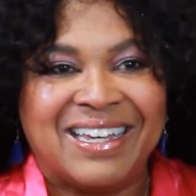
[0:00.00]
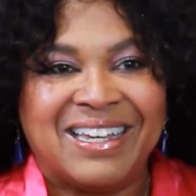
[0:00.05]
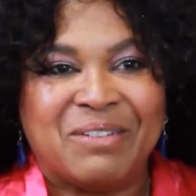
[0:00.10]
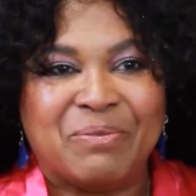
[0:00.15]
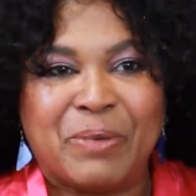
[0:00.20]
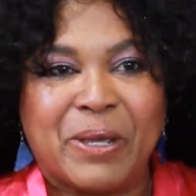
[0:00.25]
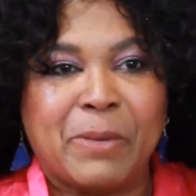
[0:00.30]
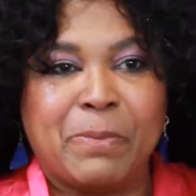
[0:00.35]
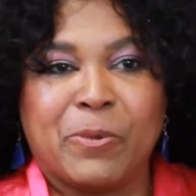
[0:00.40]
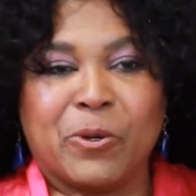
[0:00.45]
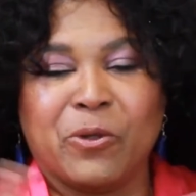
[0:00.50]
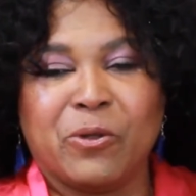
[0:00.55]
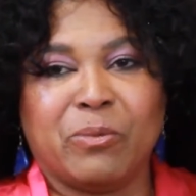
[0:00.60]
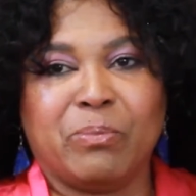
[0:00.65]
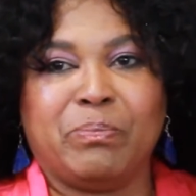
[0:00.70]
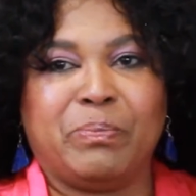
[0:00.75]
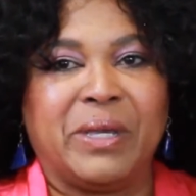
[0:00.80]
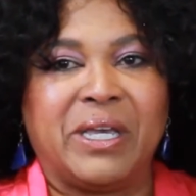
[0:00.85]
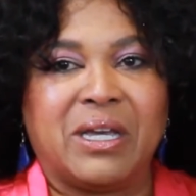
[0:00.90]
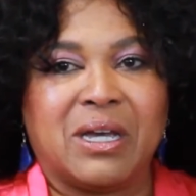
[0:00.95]
People
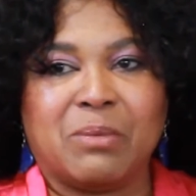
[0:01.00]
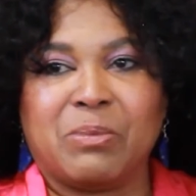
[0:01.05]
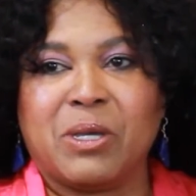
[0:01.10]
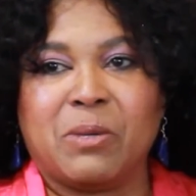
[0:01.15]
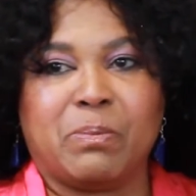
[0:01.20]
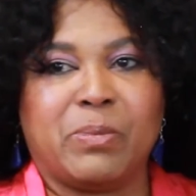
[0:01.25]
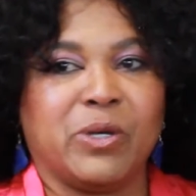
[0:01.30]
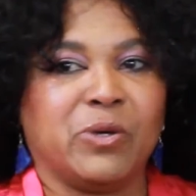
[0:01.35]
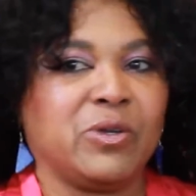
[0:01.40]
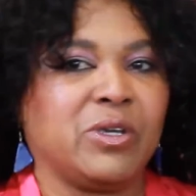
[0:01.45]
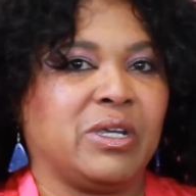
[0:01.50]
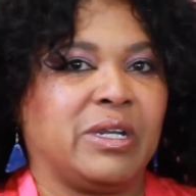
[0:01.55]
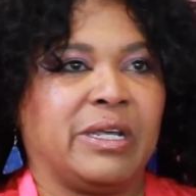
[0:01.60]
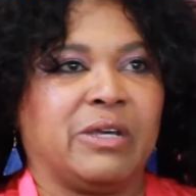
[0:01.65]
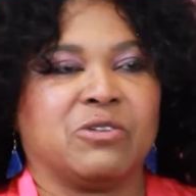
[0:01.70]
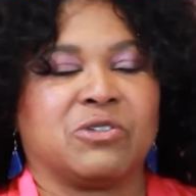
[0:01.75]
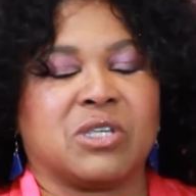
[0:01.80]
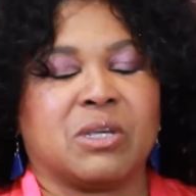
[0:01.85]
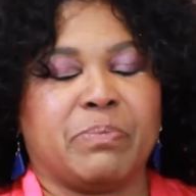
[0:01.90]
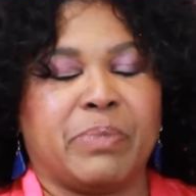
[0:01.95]
becoming
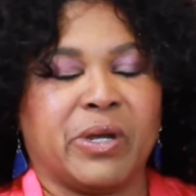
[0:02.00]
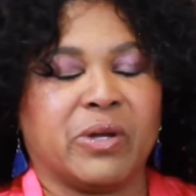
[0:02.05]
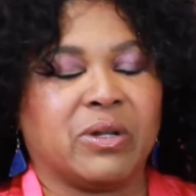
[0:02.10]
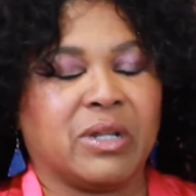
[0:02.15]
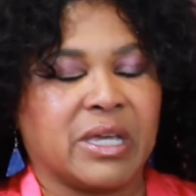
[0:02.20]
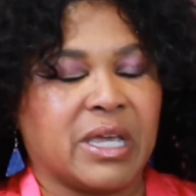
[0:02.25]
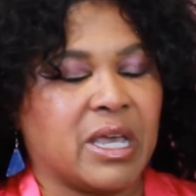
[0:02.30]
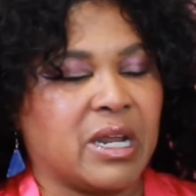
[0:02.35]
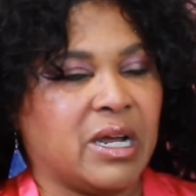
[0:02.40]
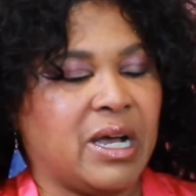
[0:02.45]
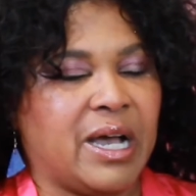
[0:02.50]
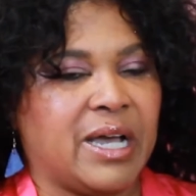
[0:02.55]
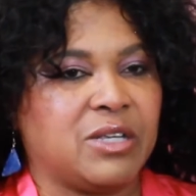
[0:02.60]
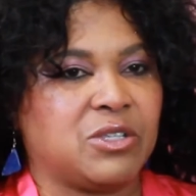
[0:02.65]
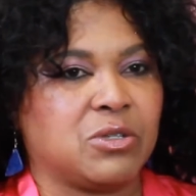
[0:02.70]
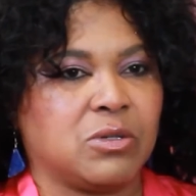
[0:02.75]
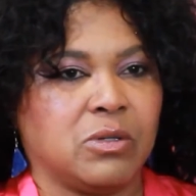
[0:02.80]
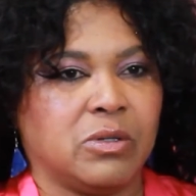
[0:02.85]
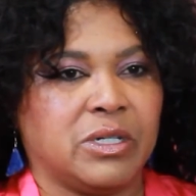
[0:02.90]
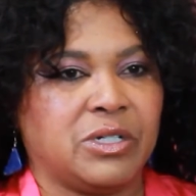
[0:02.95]
billionaires and barely had a high
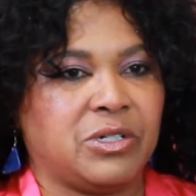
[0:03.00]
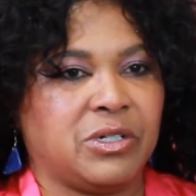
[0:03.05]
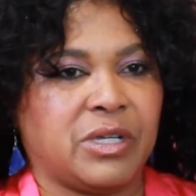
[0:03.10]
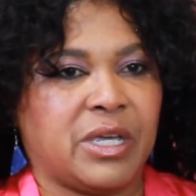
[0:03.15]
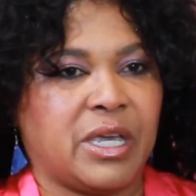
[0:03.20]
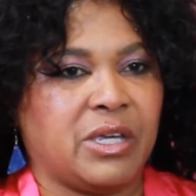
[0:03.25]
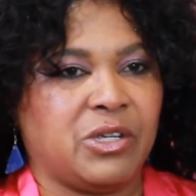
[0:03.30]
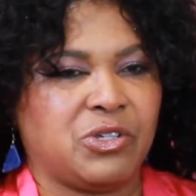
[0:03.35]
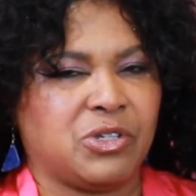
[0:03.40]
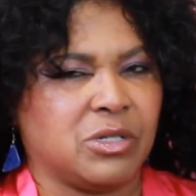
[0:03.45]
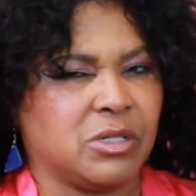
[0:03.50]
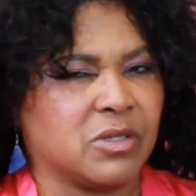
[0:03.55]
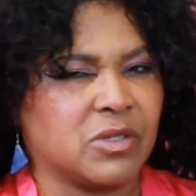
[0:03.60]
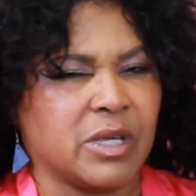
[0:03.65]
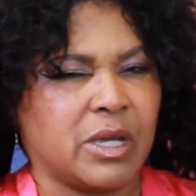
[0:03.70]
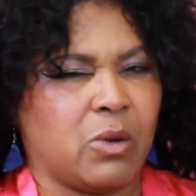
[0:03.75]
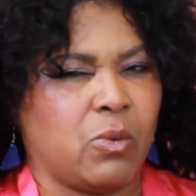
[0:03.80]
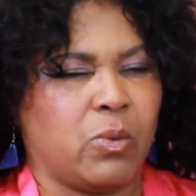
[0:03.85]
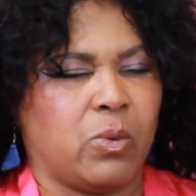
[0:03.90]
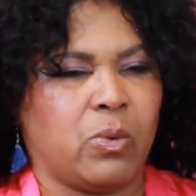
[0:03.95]
school education. It's
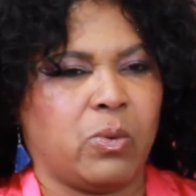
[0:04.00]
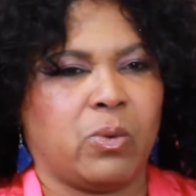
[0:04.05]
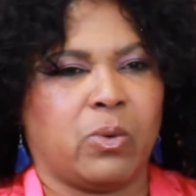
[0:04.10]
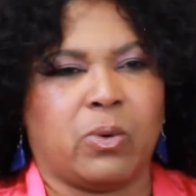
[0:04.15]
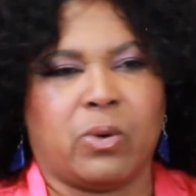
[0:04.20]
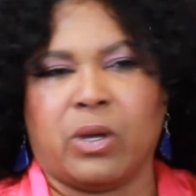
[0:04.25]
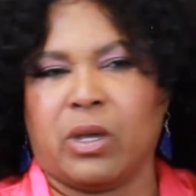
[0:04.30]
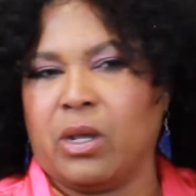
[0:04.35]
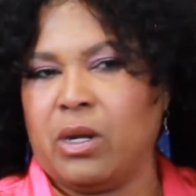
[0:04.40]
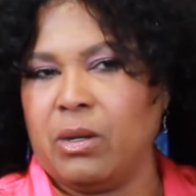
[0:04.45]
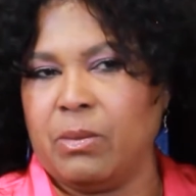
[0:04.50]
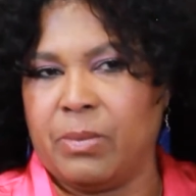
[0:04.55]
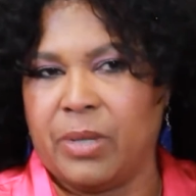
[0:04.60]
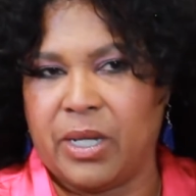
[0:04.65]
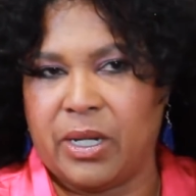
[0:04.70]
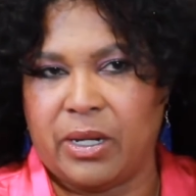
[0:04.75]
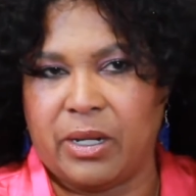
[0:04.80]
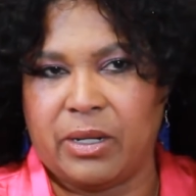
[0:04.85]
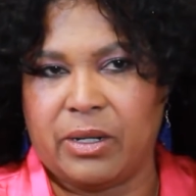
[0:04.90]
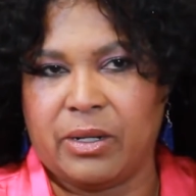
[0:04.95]
like, wait a minute.